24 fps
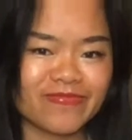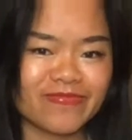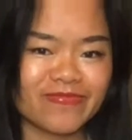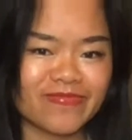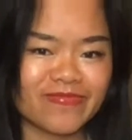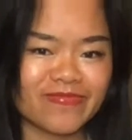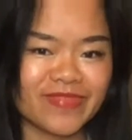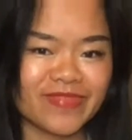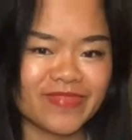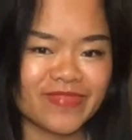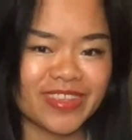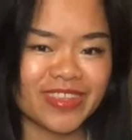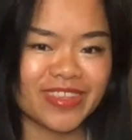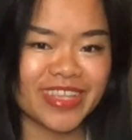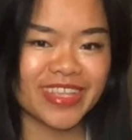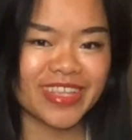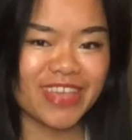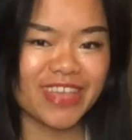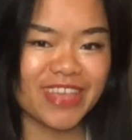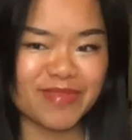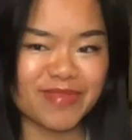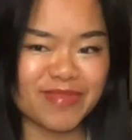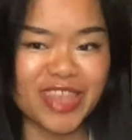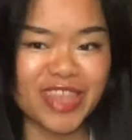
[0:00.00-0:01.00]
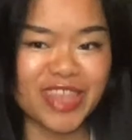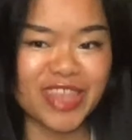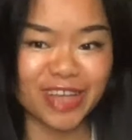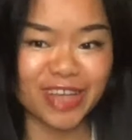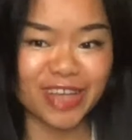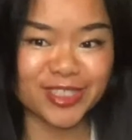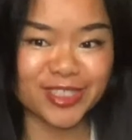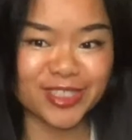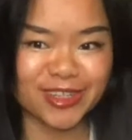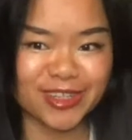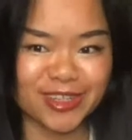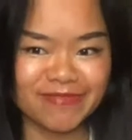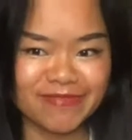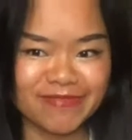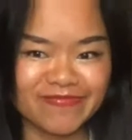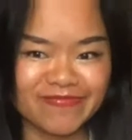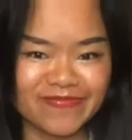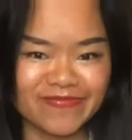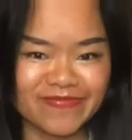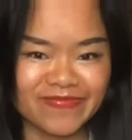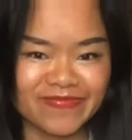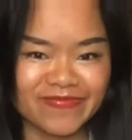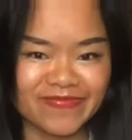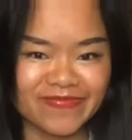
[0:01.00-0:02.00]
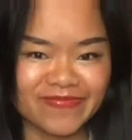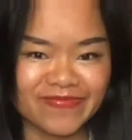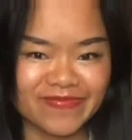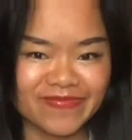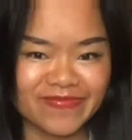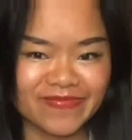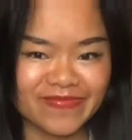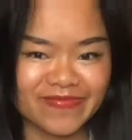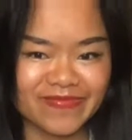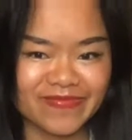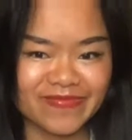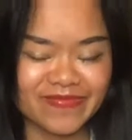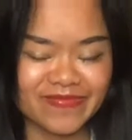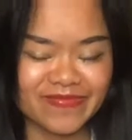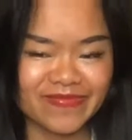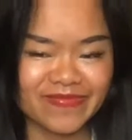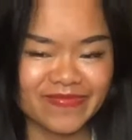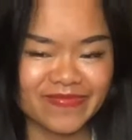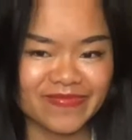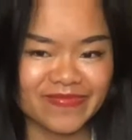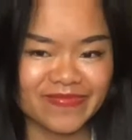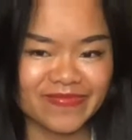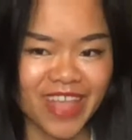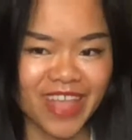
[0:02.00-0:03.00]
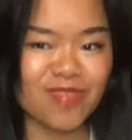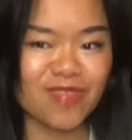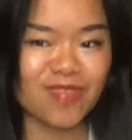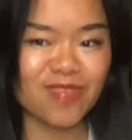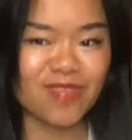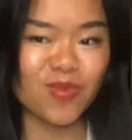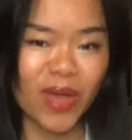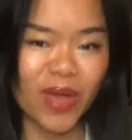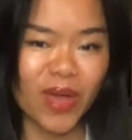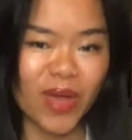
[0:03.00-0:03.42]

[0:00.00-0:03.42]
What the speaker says: Give me the answer. And when